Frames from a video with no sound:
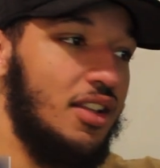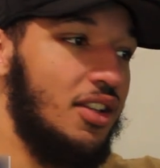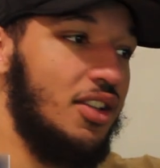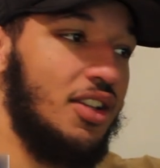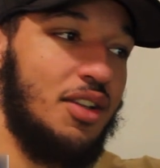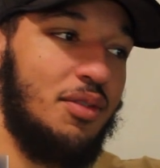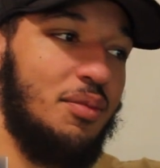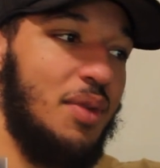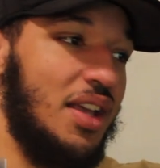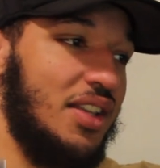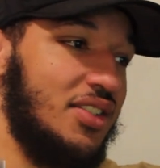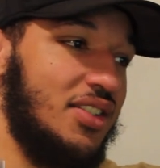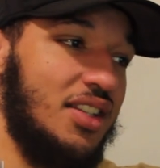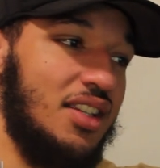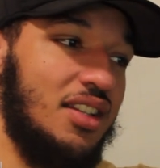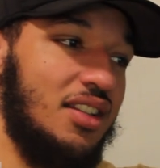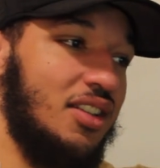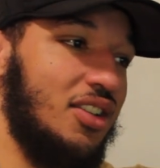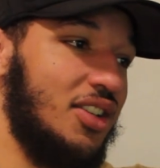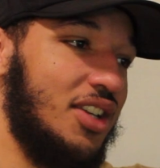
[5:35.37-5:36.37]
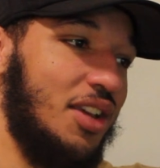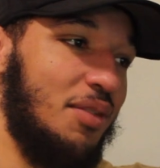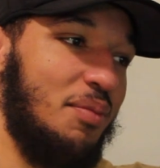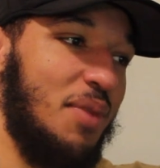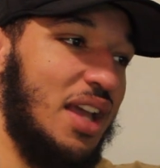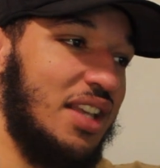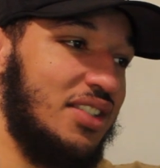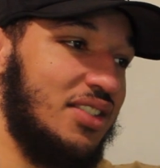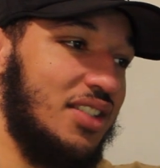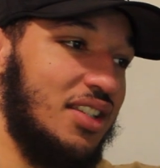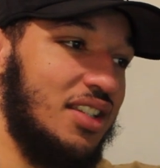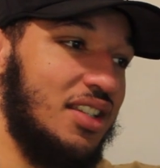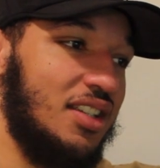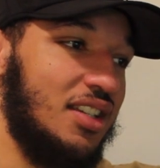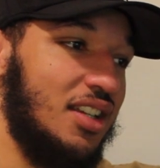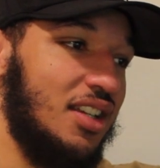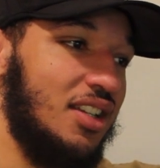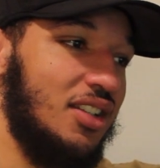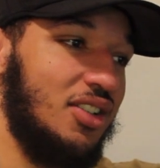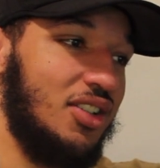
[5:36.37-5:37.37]
Look at Messi. Look at Messi.
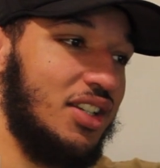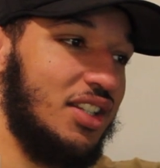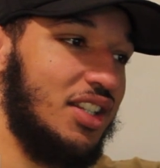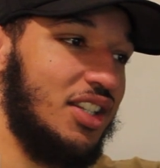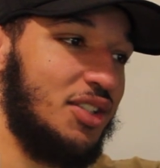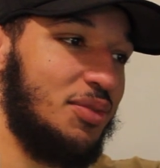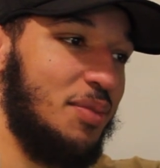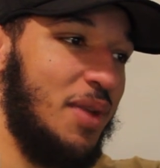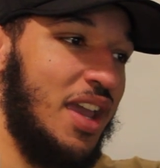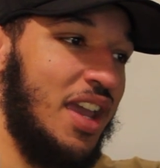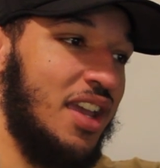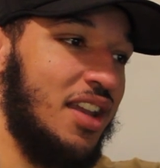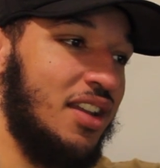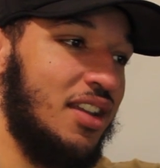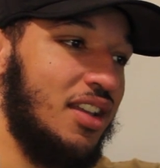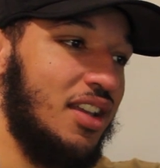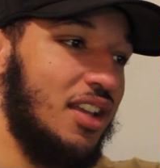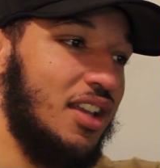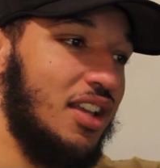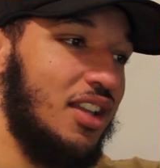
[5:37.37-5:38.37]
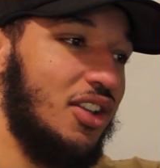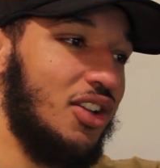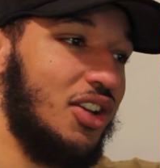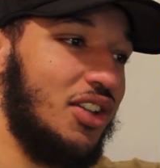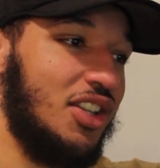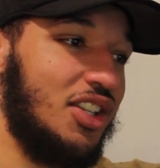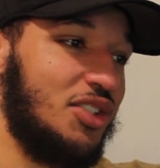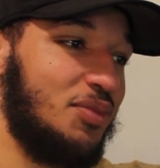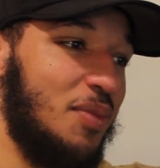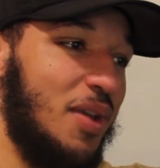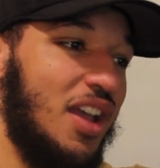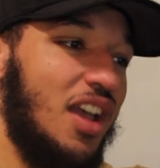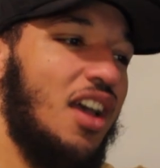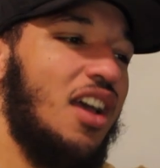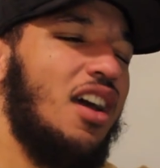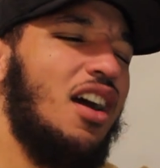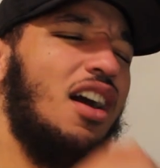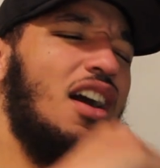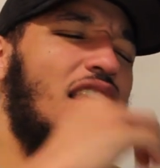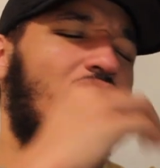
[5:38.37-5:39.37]
Look at this man. Look at this man.
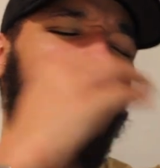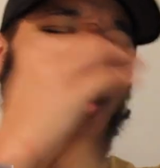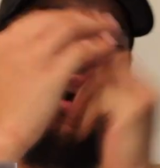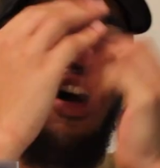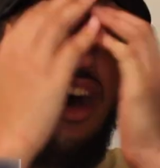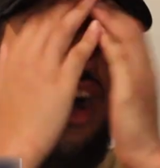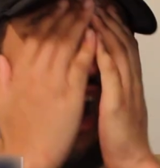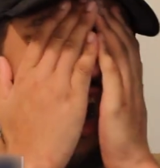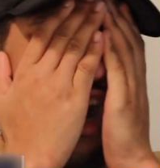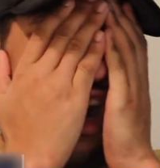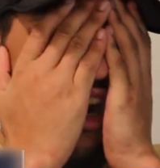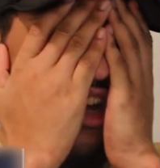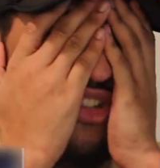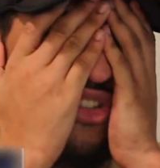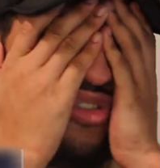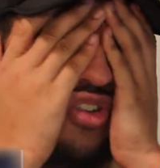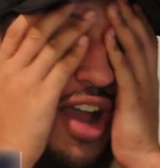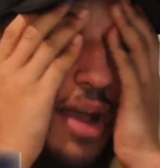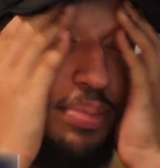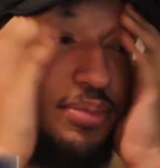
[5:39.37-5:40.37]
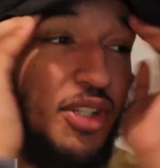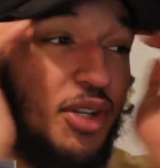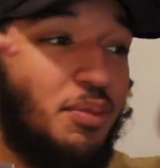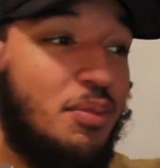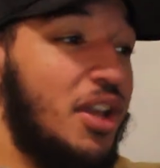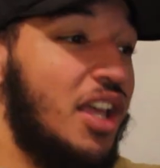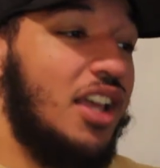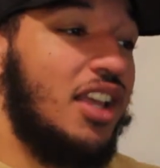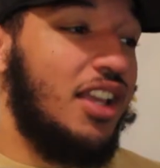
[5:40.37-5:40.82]
Oh, oh I dropped him.